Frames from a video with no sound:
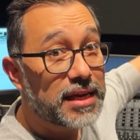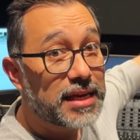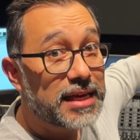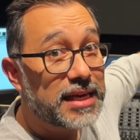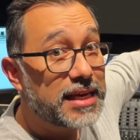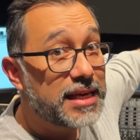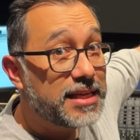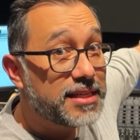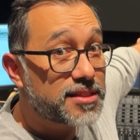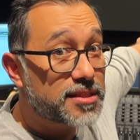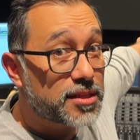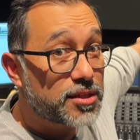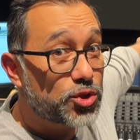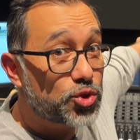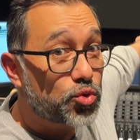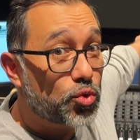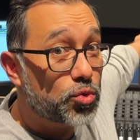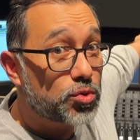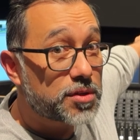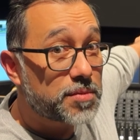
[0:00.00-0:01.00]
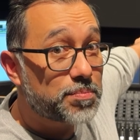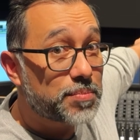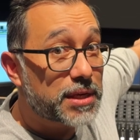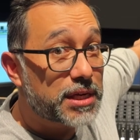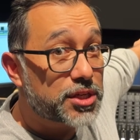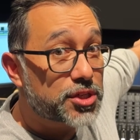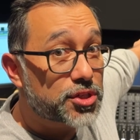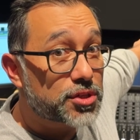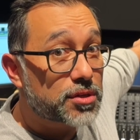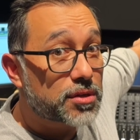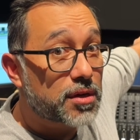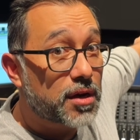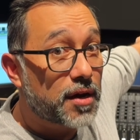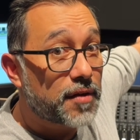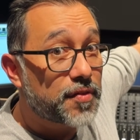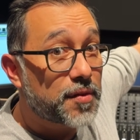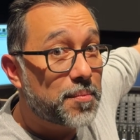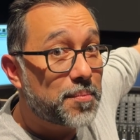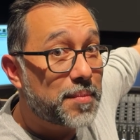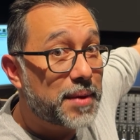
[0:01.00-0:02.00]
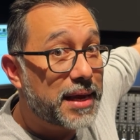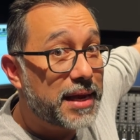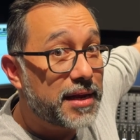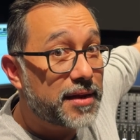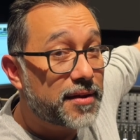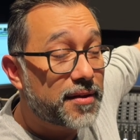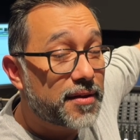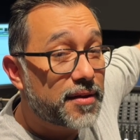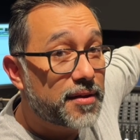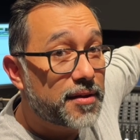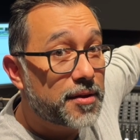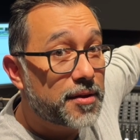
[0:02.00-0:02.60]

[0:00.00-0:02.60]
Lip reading: he's controlling picture on the main